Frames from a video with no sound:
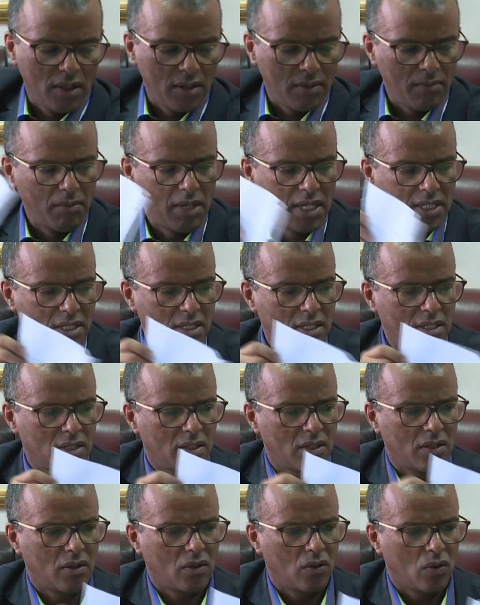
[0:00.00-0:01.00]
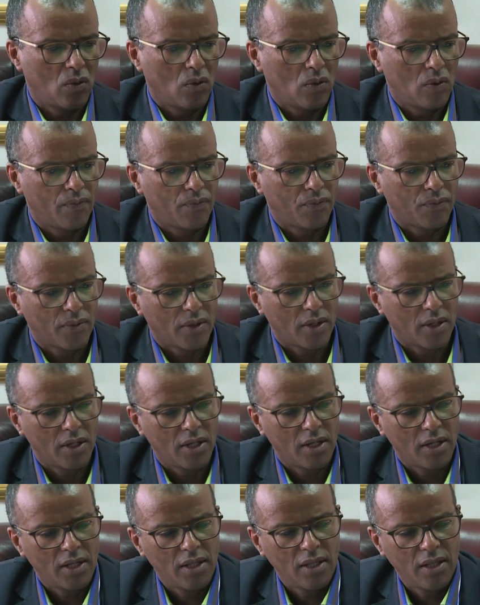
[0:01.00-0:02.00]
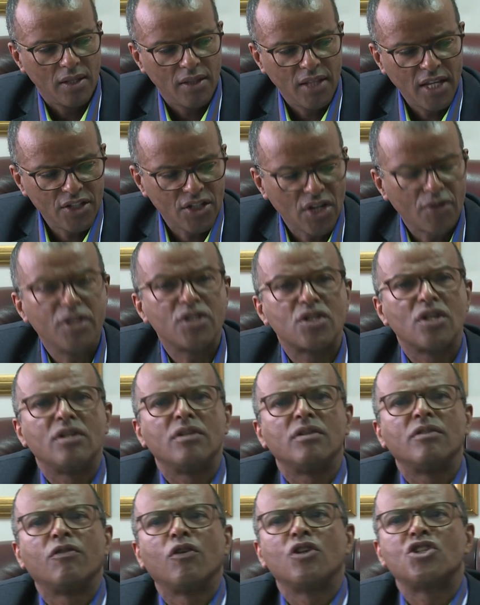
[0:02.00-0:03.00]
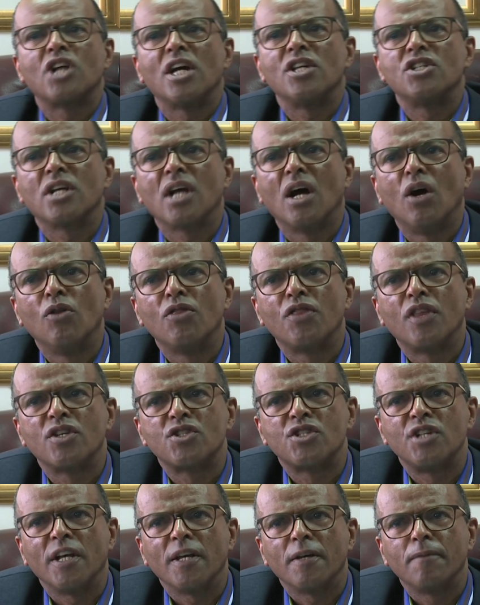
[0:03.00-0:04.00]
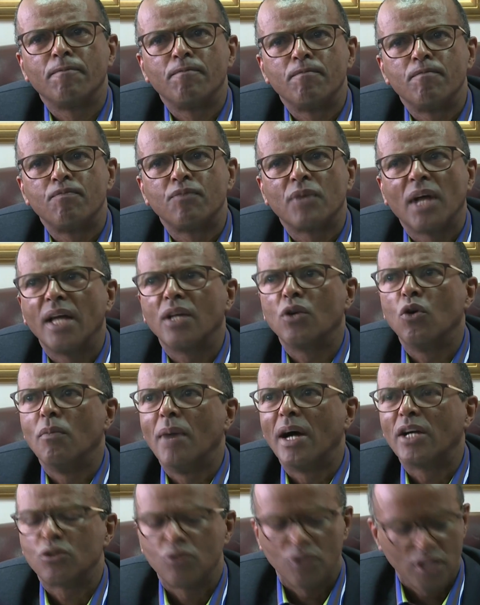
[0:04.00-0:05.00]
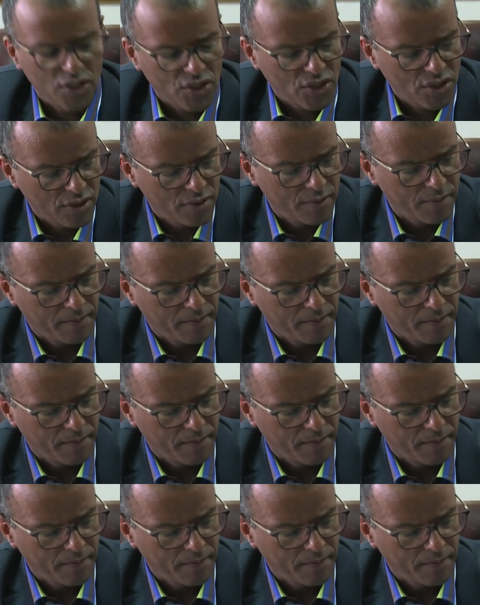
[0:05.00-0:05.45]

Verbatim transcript: But there is a reason for charging her on Thursday. I go back to this.